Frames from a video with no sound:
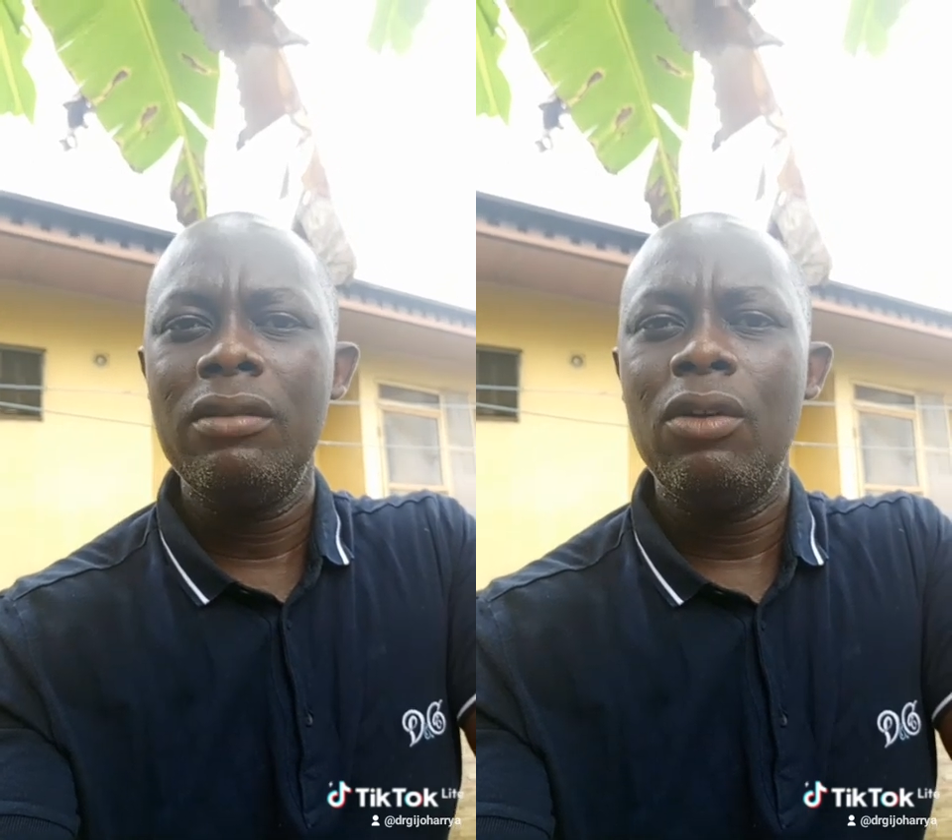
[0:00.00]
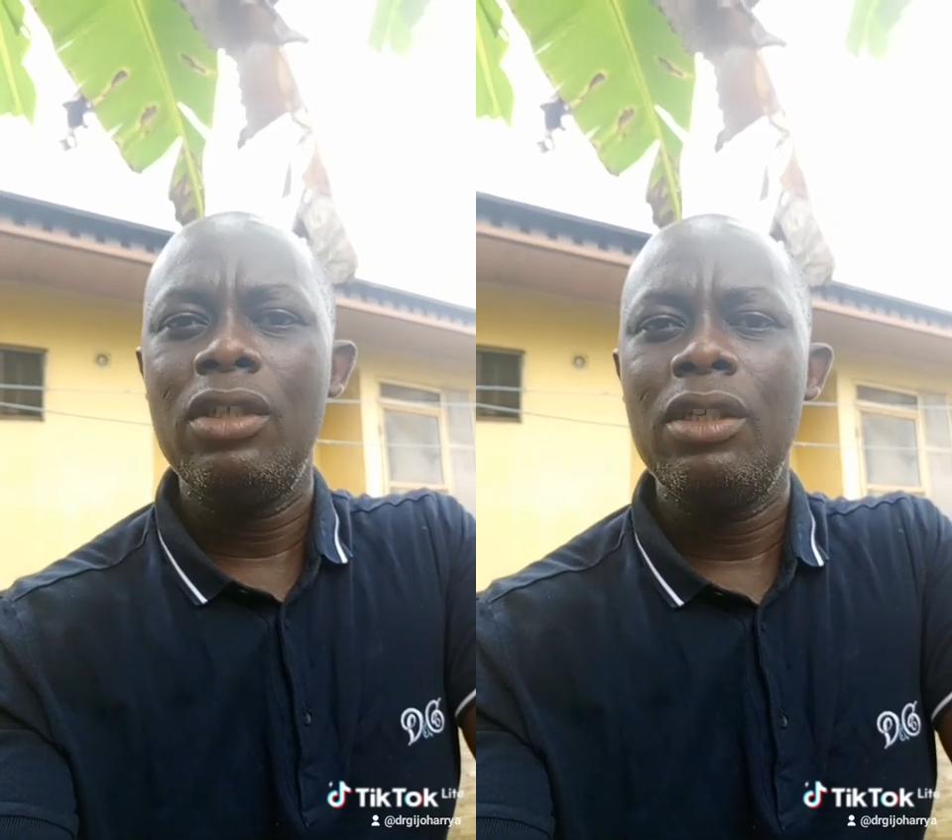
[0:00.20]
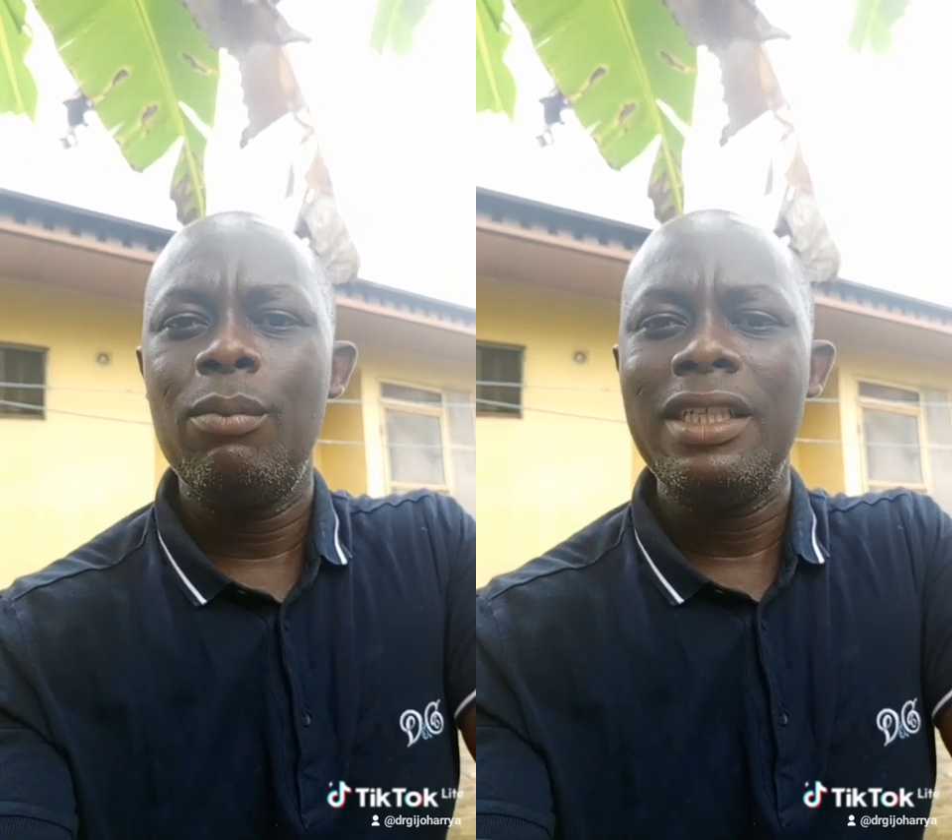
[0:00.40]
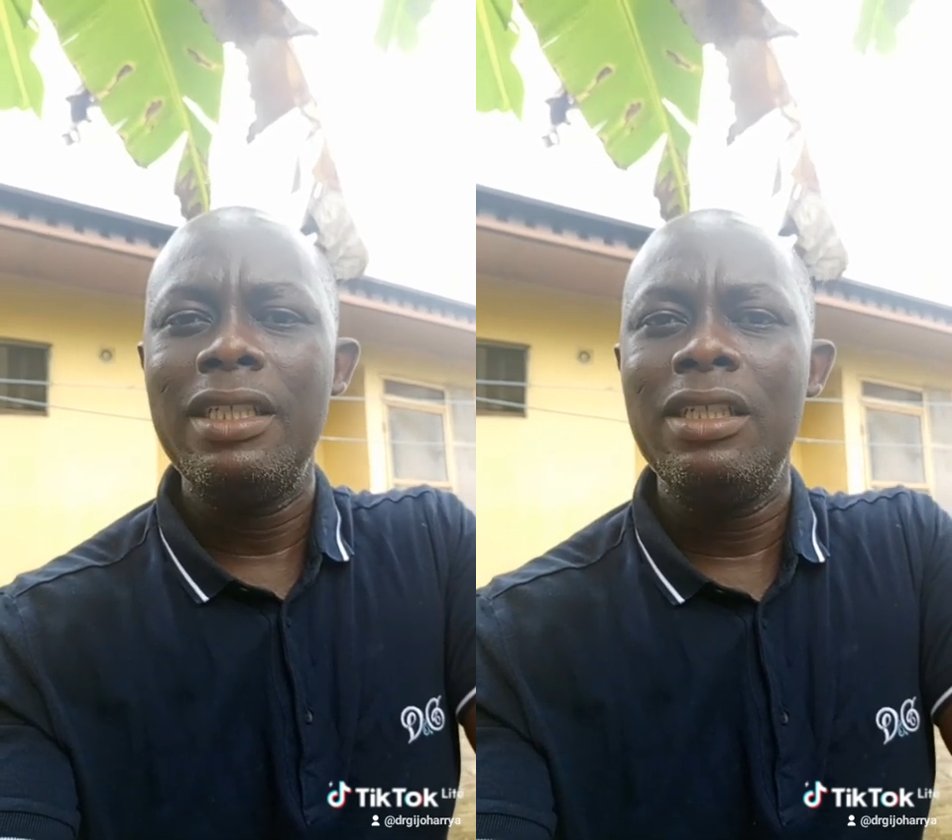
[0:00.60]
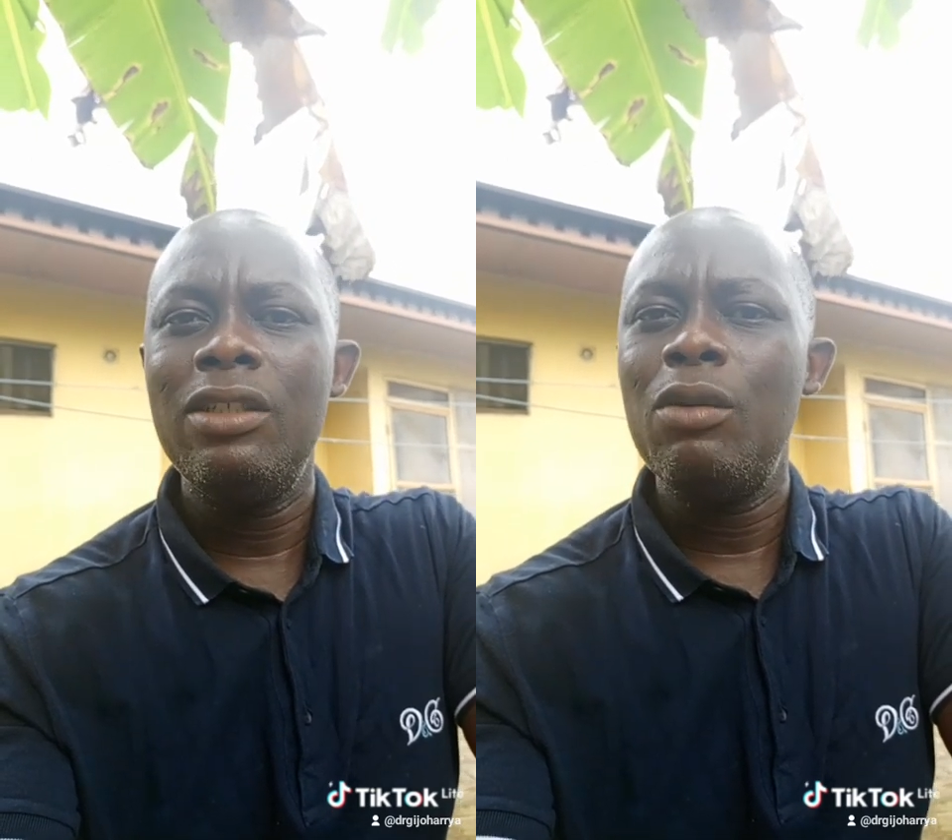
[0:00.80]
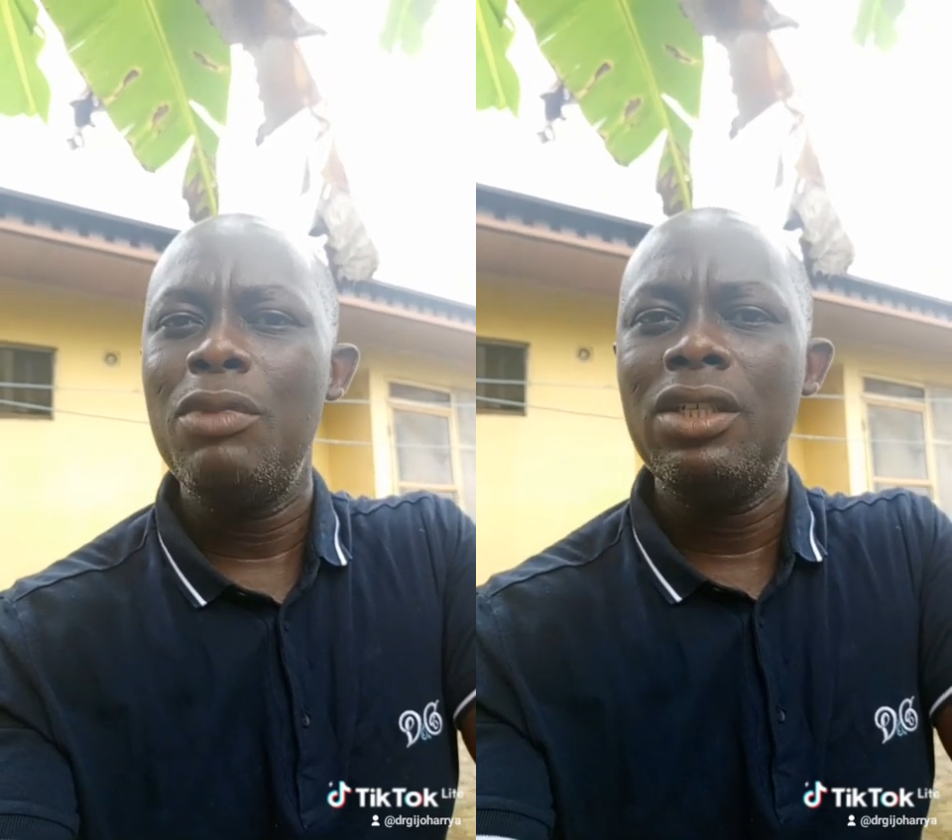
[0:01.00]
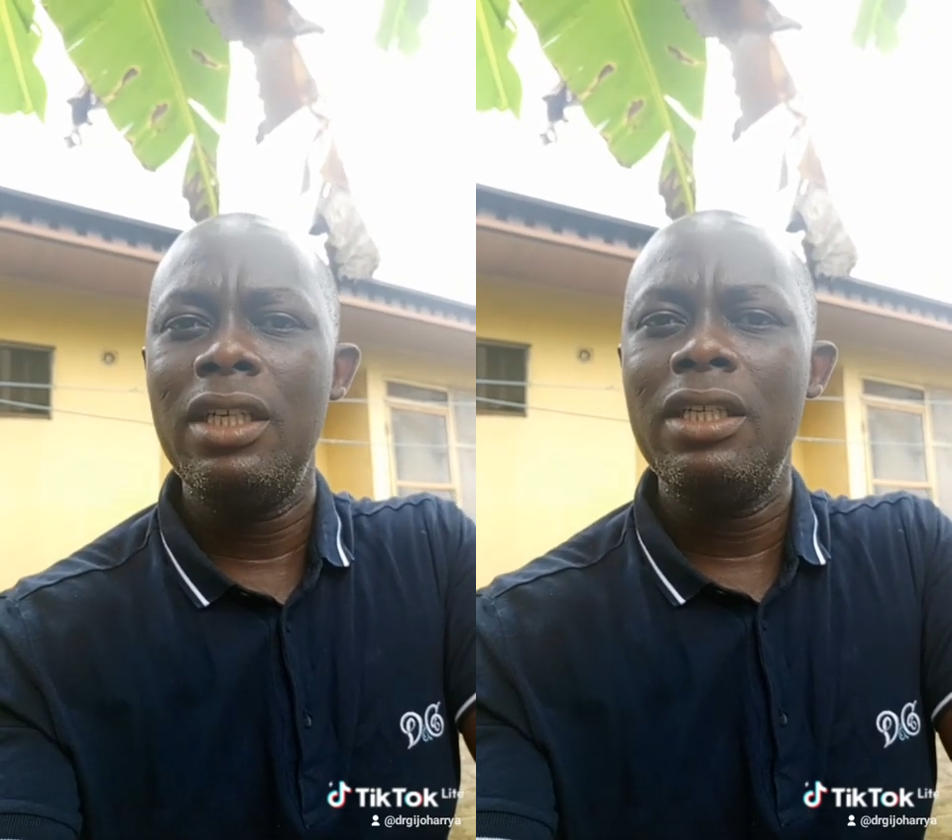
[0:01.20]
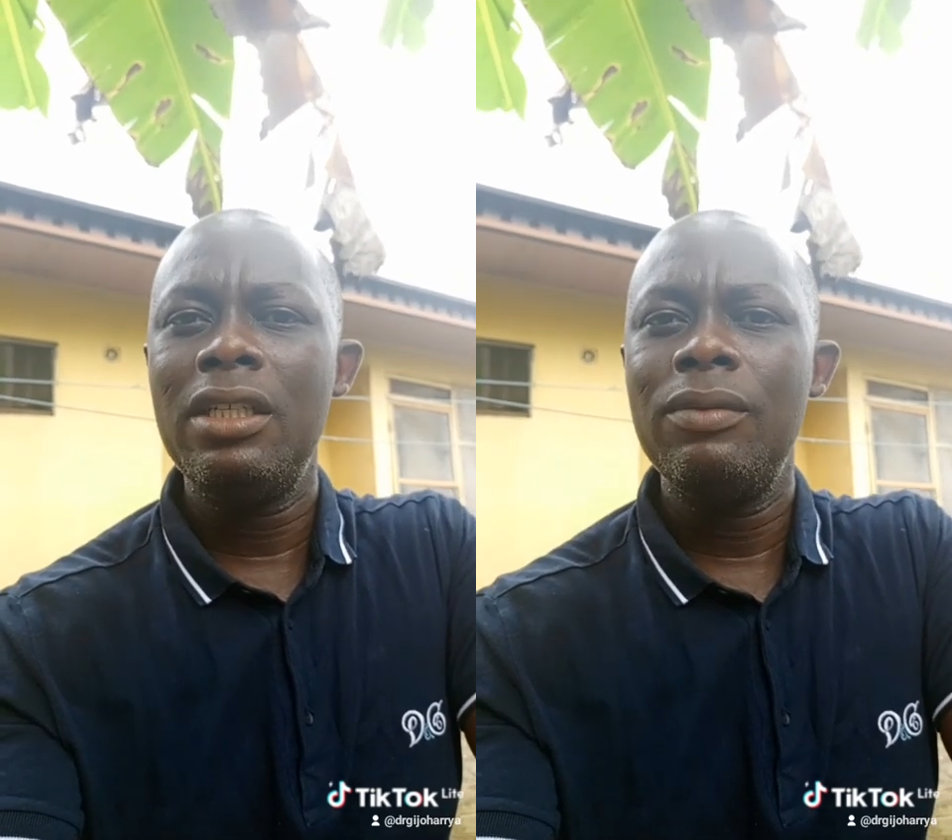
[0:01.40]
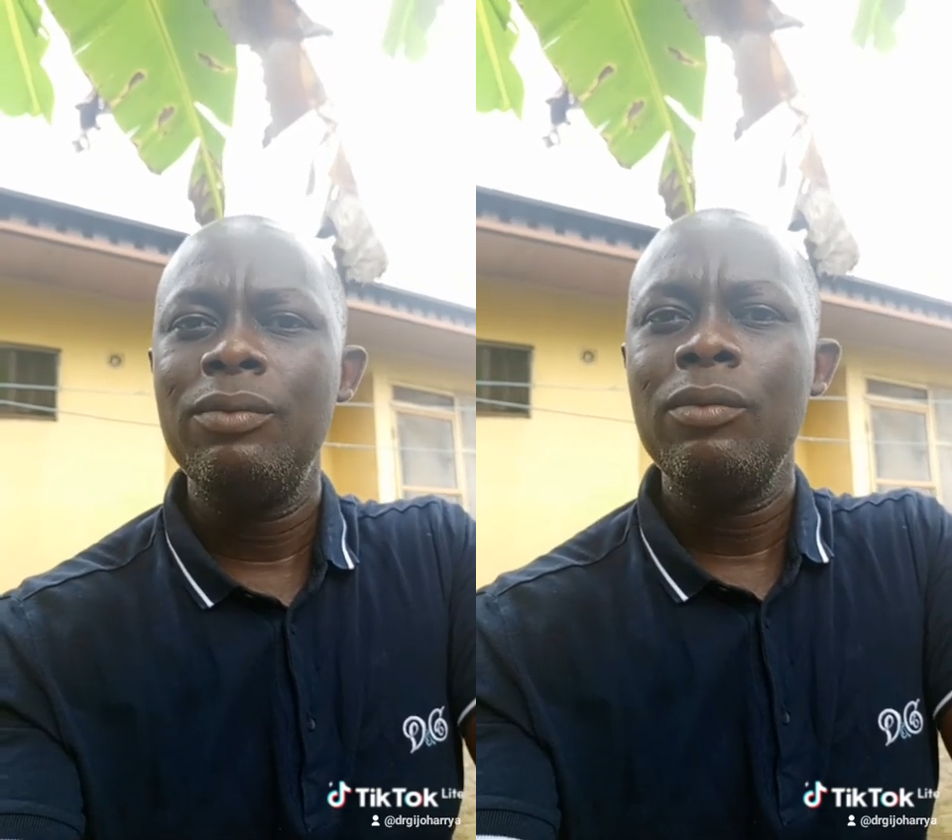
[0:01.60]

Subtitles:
or the Basidiomycetes,